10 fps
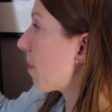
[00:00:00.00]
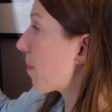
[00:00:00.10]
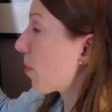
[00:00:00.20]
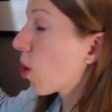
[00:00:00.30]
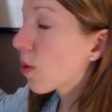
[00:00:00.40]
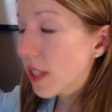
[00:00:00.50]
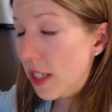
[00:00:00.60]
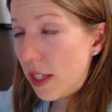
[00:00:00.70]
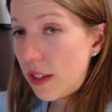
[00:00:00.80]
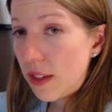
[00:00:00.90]
The
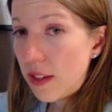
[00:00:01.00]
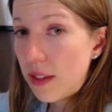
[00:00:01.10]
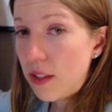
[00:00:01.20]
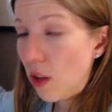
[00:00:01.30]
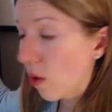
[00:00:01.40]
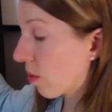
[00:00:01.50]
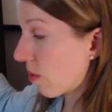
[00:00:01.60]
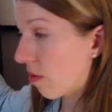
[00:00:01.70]
protein, so